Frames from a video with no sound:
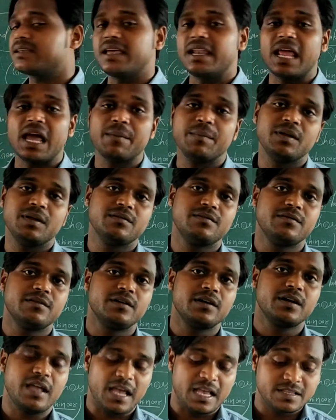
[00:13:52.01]
enamel
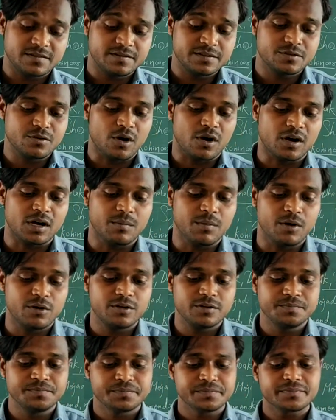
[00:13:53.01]
work, as we talk
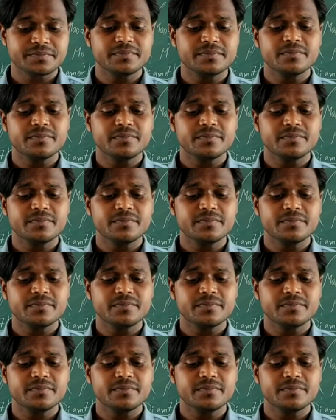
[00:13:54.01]
about.